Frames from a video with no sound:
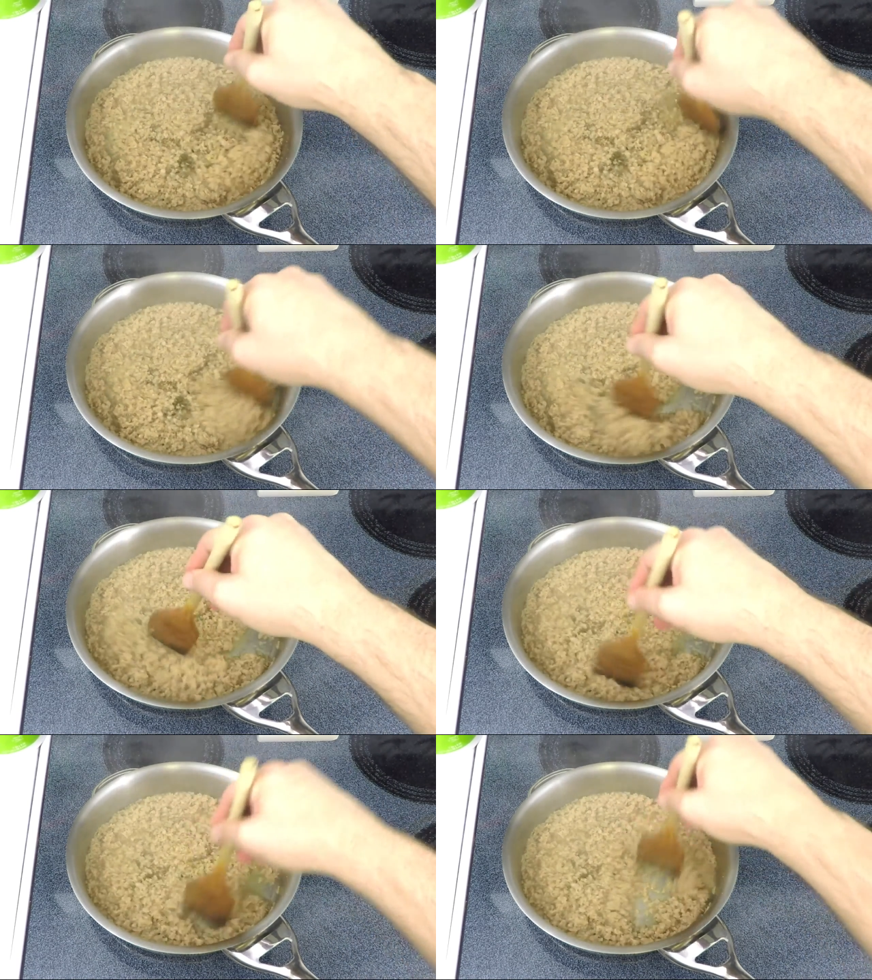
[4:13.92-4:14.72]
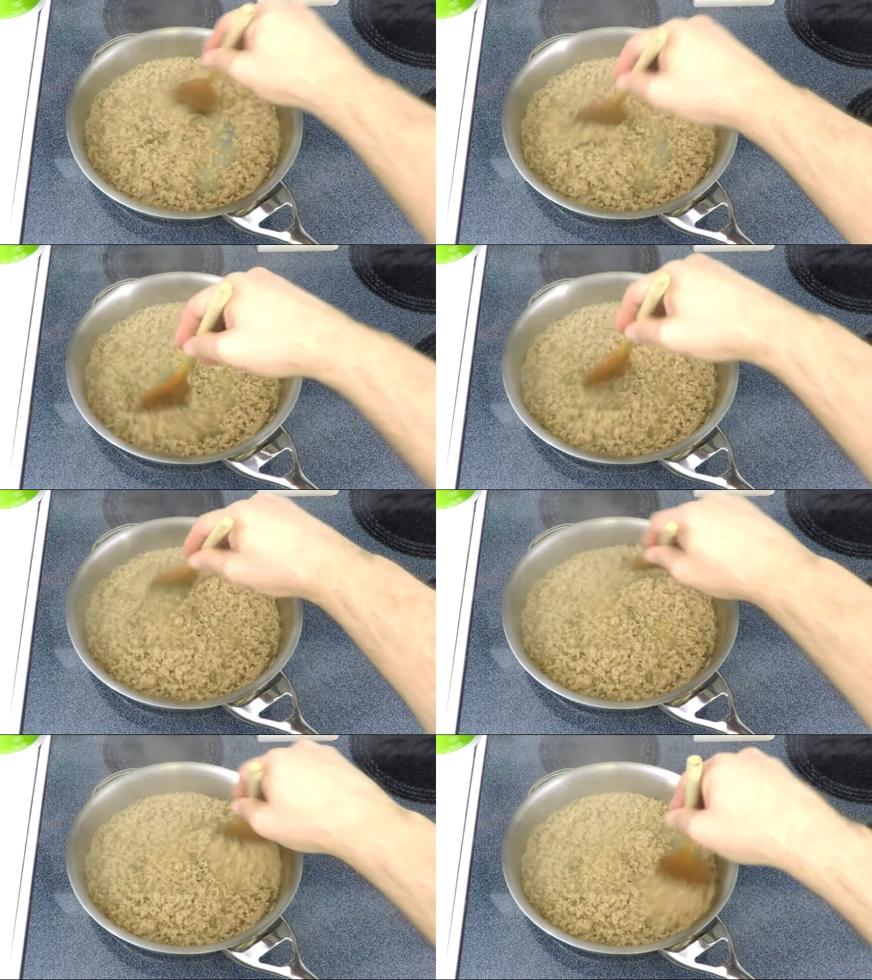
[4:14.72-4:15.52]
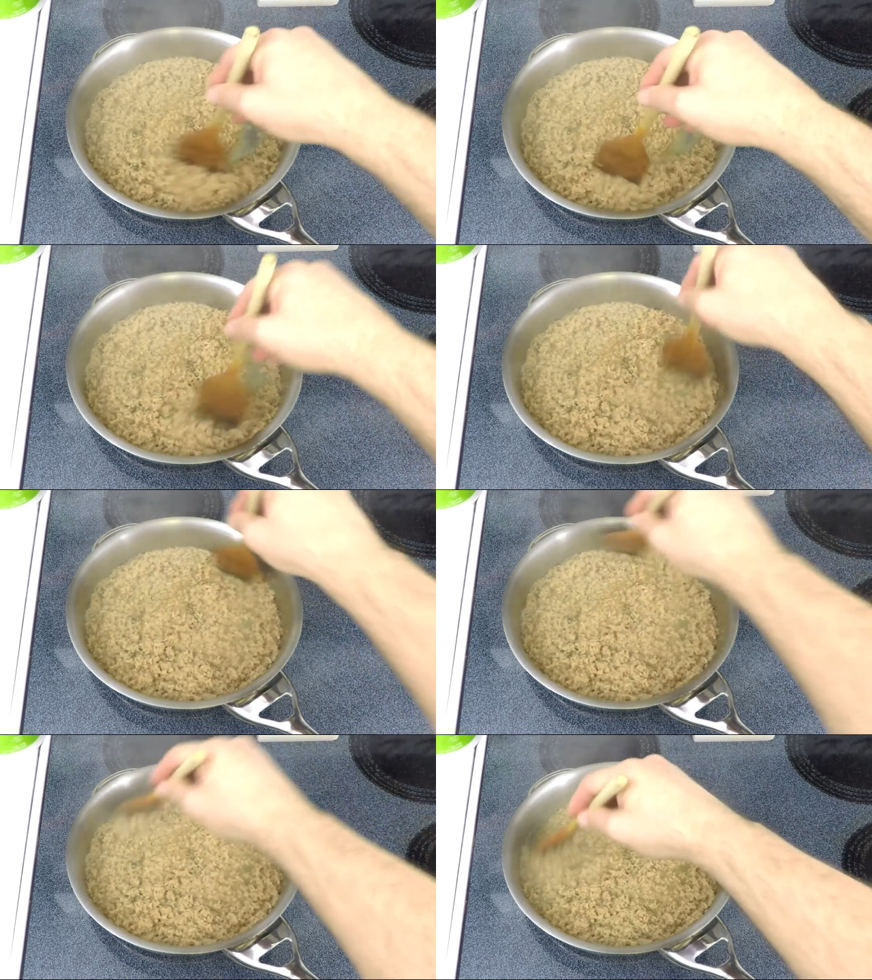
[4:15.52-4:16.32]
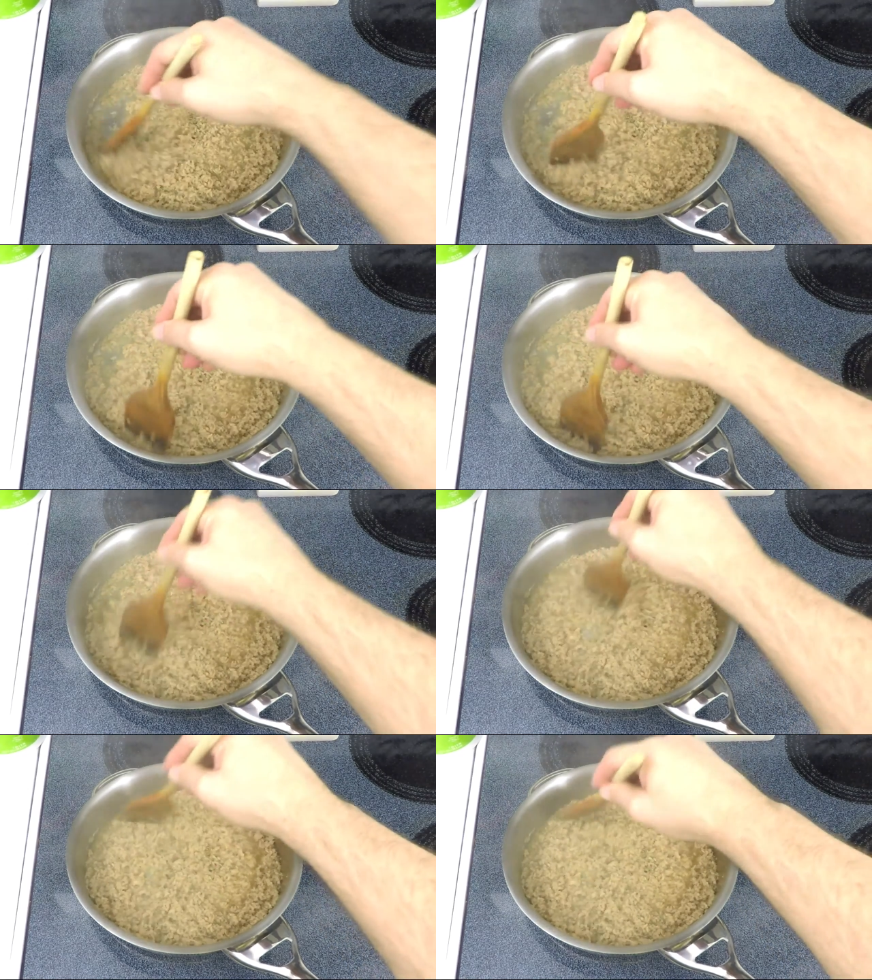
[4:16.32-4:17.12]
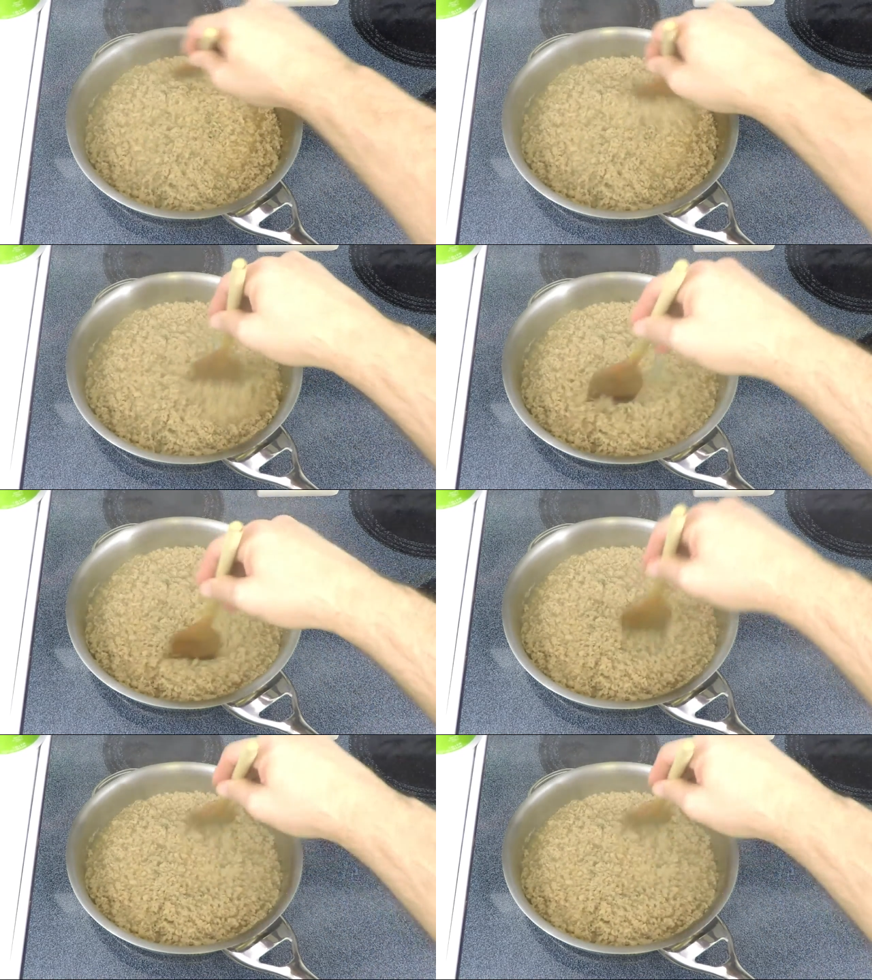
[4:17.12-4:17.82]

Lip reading: Nobody's mouth can be seen.